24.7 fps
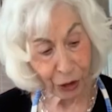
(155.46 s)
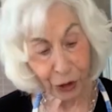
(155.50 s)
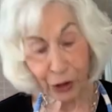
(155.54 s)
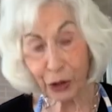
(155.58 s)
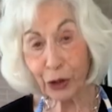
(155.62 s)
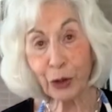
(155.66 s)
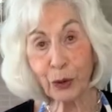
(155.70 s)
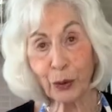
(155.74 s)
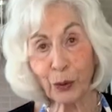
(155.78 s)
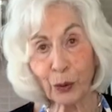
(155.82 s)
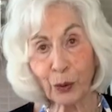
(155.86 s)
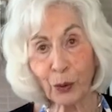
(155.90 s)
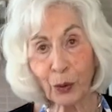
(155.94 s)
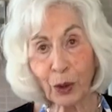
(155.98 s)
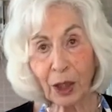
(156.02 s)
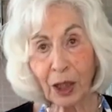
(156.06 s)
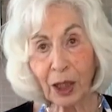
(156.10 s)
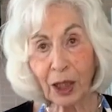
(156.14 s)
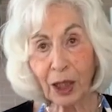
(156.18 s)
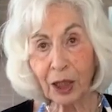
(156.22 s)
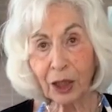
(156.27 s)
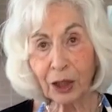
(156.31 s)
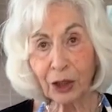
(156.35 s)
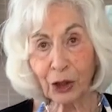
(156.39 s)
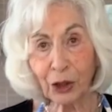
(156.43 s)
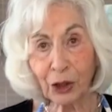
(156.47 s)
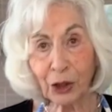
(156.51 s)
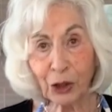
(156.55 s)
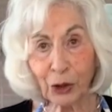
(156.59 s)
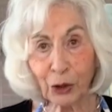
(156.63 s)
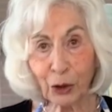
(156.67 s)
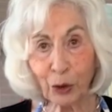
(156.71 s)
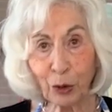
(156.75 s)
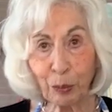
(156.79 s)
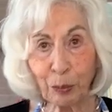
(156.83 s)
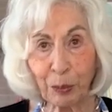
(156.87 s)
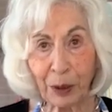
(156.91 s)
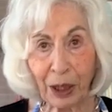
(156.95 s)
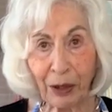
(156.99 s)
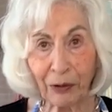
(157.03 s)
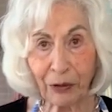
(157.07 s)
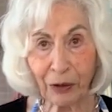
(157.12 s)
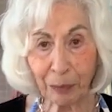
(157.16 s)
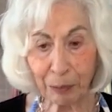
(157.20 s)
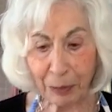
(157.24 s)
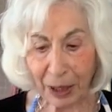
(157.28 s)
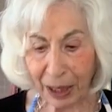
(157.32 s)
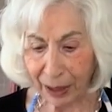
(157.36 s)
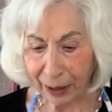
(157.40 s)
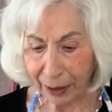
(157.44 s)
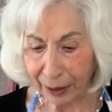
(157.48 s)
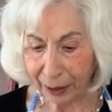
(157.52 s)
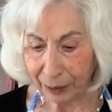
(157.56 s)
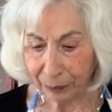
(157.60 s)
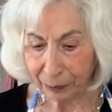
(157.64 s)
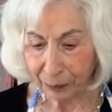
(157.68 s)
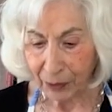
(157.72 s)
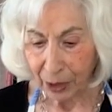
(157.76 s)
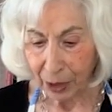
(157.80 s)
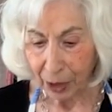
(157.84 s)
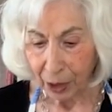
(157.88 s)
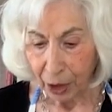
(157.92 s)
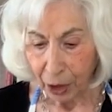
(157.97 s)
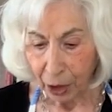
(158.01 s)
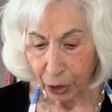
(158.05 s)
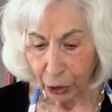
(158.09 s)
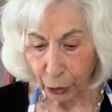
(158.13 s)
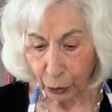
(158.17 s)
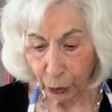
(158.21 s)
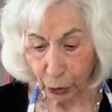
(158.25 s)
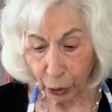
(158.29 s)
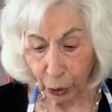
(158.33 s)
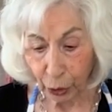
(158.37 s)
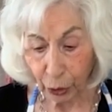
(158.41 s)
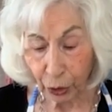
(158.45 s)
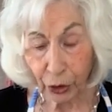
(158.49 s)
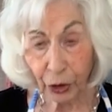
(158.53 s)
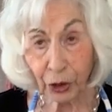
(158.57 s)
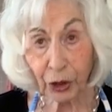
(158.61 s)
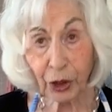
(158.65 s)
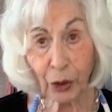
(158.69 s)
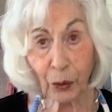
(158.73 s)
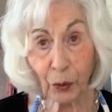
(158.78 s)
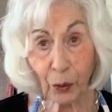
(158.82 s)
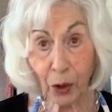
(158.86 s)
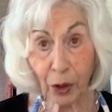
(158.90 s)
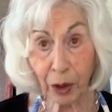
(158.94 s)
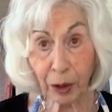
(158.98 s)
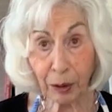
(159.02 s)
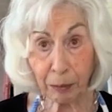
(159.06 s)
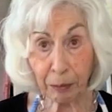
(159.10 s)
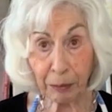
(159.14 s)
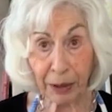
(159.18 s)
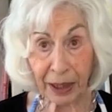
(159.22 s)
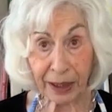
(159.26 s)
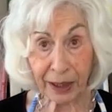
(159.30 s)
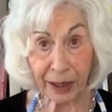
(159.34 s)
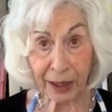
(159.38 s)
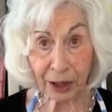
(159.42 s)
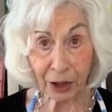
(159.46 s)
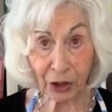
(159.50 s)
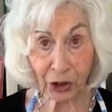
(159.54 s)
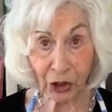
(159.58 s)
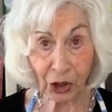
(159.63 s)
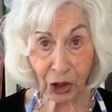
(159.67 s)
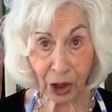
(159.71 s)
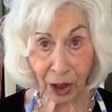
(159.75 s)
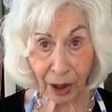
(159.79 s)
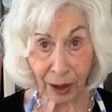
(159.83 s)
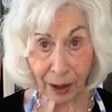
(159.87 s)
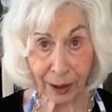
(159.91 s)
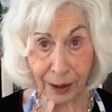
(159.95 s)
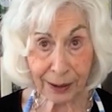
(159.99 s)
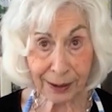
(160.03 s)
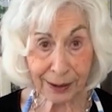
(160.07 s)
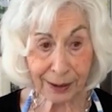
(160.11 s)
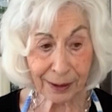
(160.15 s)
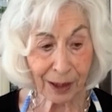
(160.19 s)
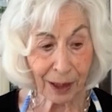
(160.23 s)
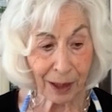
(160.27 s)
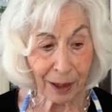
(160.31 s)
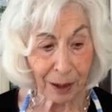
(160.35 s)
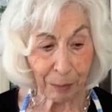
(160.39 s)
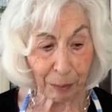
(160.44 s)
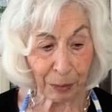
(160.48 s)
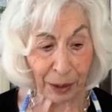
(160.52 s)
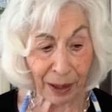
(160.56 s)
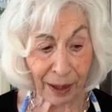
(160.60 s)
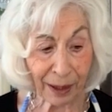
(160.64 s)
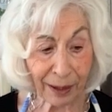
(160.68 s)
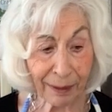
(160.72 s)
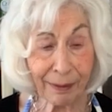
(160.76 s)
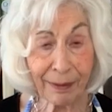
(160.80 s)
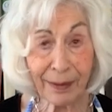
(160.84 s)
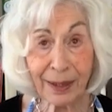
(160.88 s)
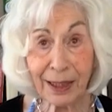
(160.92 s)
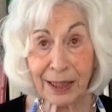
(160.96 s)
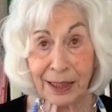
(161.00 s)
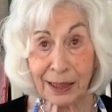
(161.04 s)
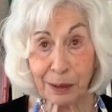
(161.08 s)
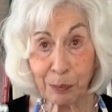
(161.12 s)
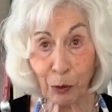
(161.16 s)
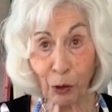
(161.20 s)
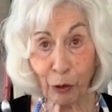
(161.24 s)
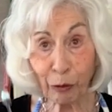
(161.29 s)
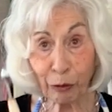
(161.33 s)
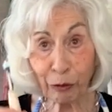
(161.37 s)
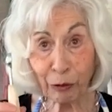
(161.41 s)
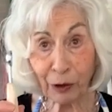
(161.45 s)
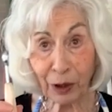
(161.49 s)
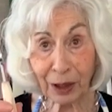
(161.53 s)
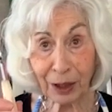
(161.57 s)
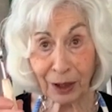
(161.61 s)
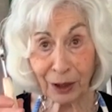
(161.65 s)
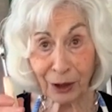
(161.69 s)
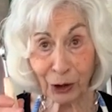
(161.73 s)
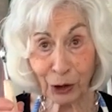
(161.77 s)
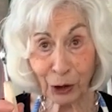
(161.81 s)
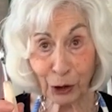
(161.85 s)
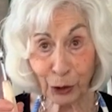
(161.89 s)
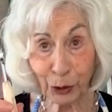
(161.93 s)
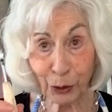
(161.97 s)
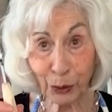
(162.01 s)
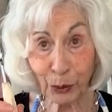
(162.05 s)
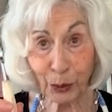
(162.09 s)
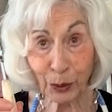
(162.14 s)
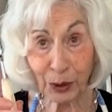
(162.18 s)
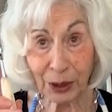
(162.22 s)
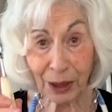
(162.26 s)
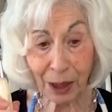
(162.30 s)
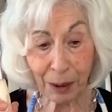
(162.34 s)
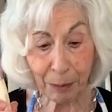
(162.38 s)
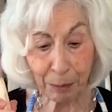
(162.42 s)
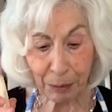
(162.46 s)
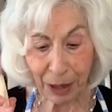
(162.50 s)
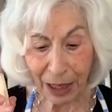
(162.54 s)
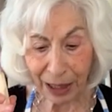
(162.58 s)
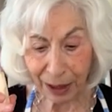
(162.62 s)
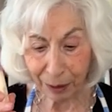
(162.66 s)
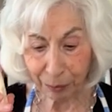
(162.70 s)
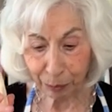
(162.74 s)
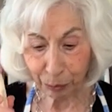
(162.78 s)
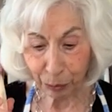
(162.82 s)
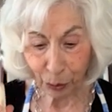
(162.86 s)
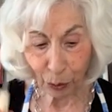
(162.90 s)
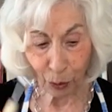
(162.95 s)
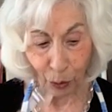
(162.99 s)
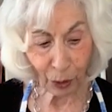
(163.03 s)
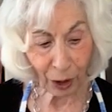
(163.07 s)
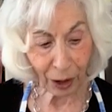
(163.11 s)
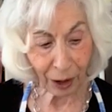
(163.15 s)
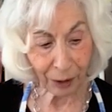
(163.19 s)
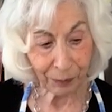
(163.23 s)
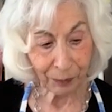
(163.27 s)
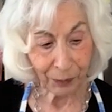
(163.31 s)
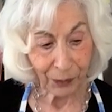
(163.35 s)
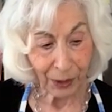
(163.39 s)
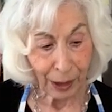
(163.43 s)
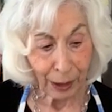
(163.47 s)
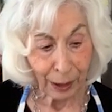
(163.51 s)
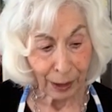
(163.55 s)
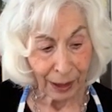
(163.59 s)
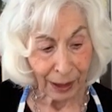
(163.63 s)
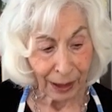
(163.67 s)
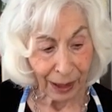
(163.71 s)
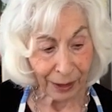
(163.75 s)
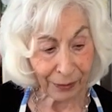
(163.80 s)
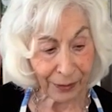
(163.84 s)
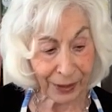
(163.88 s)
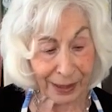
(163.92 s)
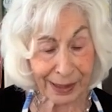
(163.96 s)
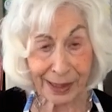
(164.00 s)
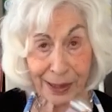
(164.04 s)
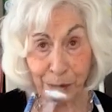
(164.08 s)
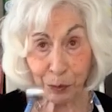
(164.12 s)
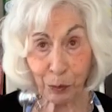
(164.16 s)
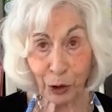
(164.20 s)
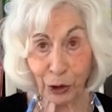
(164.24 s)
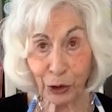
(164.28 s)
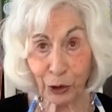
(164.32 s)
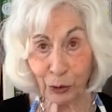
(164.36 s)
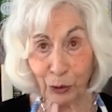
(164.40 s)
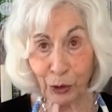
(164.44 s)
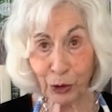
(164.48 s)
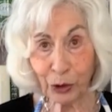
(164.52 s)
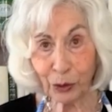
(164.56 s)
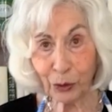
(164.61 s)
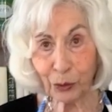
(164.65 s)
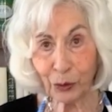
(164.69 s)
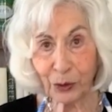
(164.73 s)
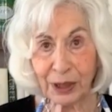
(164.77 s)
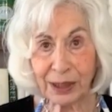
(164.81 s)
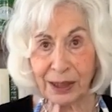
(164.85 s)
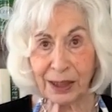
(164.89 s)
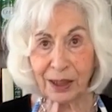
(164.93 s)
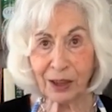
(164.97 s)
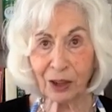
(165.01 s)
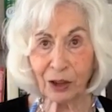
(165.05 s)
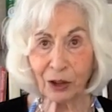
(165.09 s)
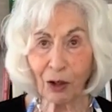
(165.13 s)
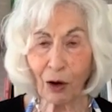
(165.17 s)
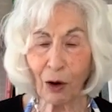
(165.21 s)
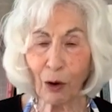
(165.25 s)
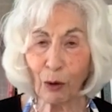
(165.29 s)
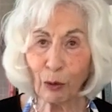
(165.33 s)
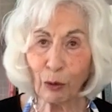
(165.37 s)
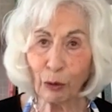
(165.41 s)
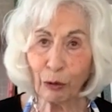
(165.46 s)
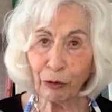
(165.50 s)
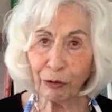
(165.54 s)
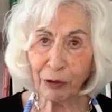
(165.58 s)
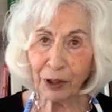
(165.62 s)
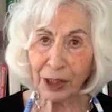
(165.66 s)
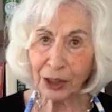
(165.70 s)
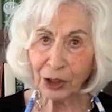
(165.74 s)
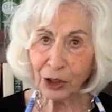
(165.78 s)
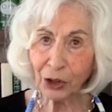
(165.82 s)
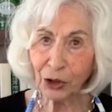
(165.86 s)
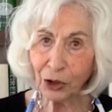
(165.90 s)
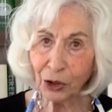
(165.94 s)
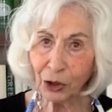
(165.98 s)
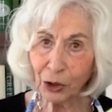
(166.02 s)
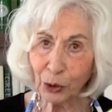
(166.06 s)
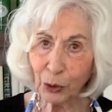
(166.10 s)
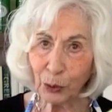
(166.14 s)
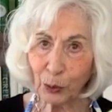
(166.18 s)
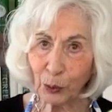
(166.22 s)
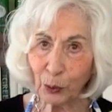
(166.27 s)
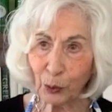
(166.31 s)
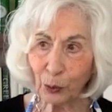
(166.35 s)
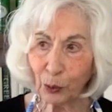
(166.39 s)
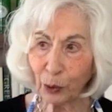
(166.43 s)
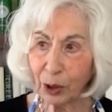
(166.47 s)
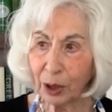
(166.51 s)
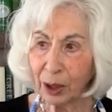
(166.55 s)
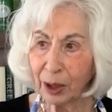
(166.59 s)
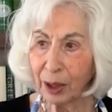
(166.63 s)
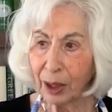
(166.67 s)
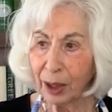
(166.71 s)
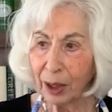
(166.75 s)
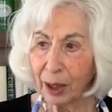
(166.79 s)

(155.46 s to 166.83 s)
to do to scoop out the melon. You could go on making chunks, but I think it's more fun to use a melon baller. And this is what you do. This is an old-fashioned tool